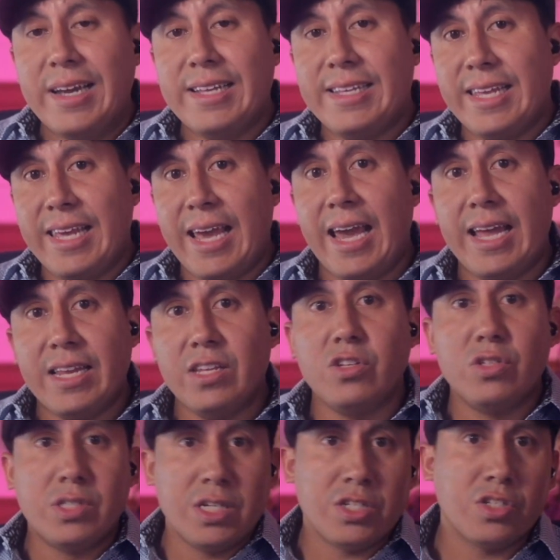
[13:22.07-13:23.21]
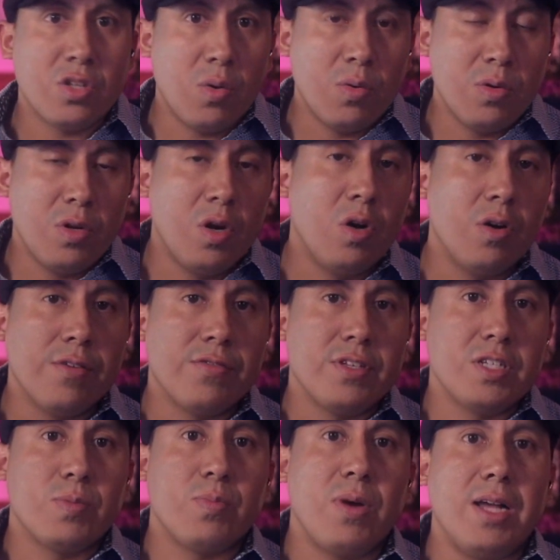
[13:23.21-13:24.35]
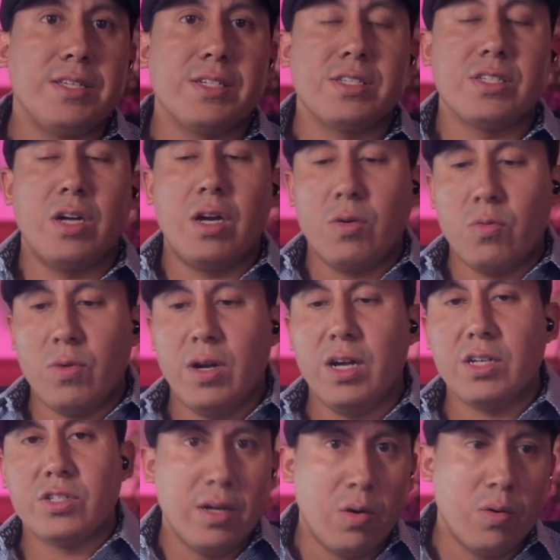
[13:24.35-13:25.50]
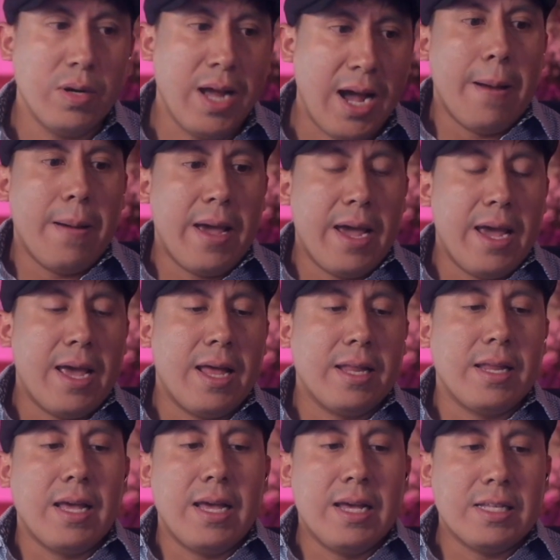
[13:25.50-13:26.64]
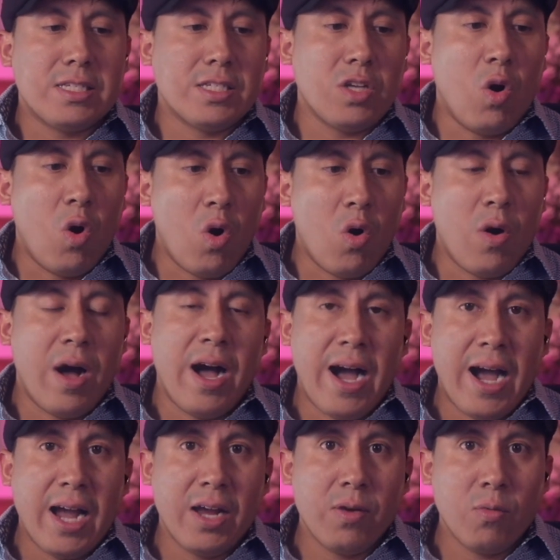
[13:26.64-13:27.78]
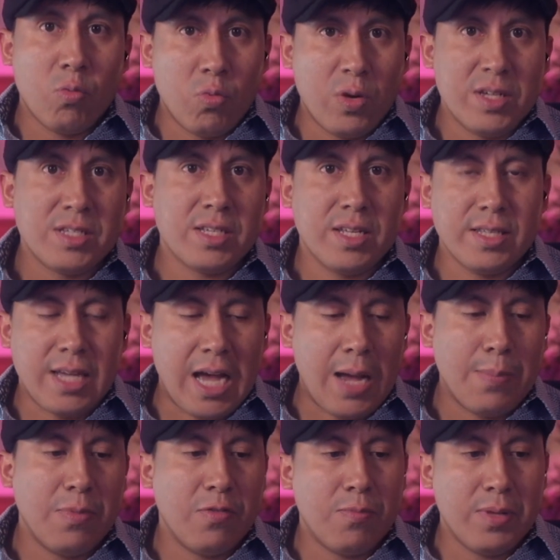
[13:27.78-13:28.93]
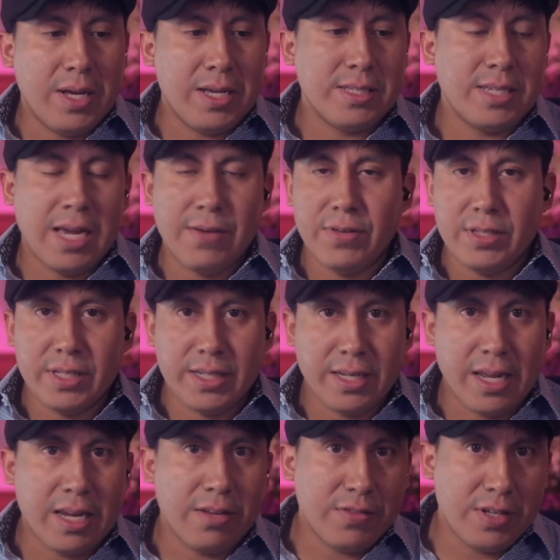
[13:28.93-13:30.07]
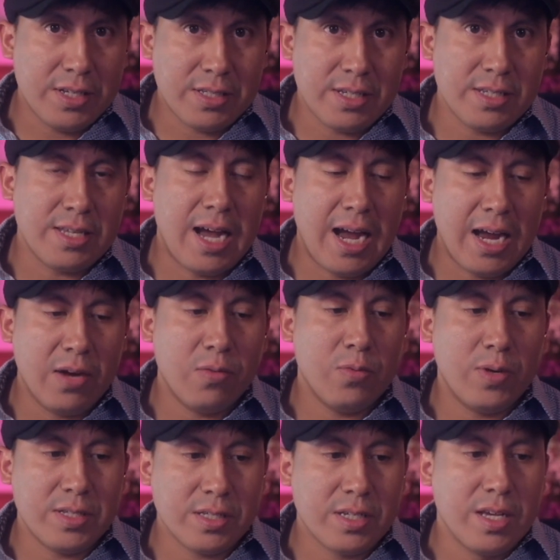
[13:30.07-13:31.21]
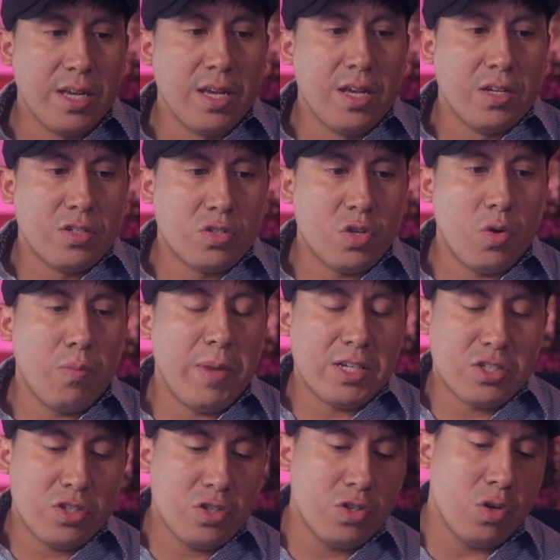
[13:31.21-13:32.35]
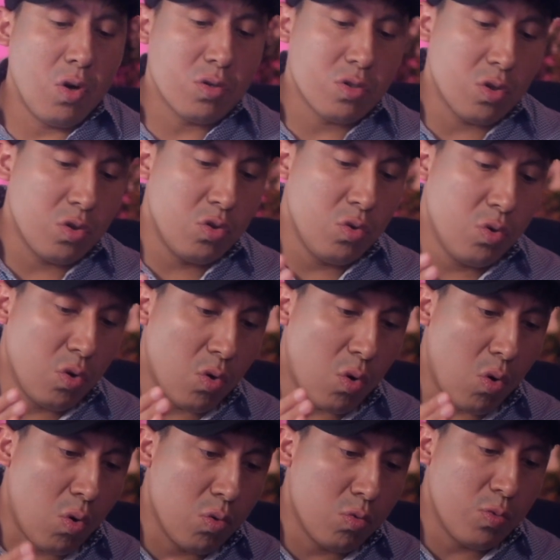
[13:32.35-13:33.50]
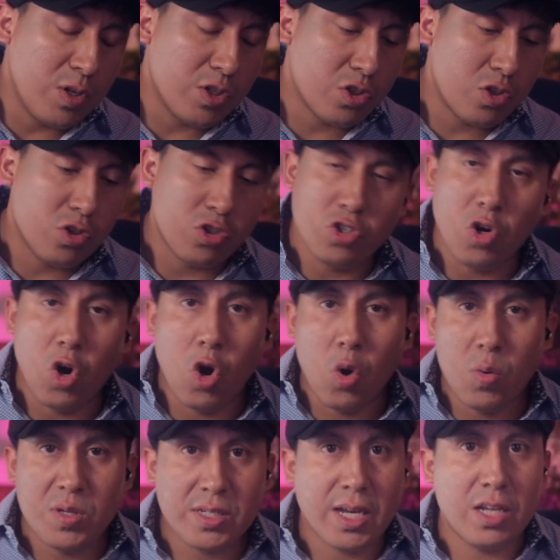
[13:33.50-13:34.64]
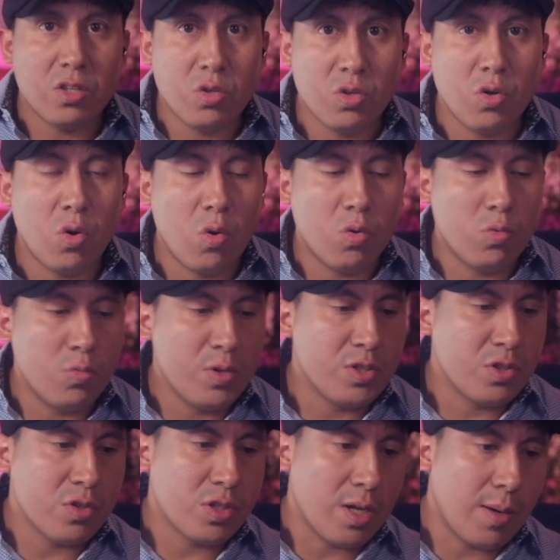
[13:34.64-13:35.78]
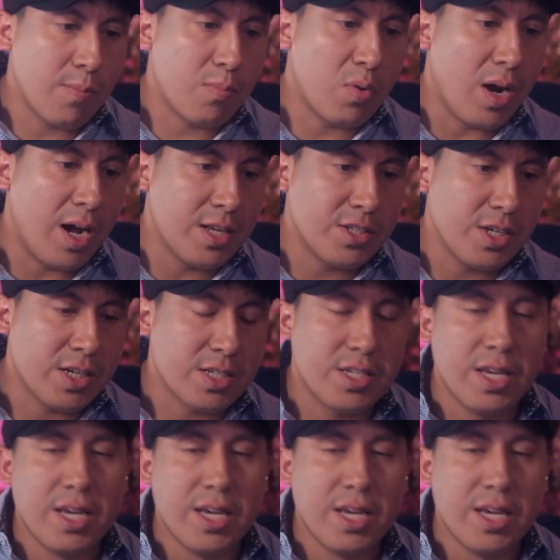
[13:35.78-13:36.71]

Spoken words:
the end, you just don't know if these projects are rugs or not. And it's all high risk type of place. Everything in NFTs is high risk. So make sure you also do your own research. You always got to do your own research on projects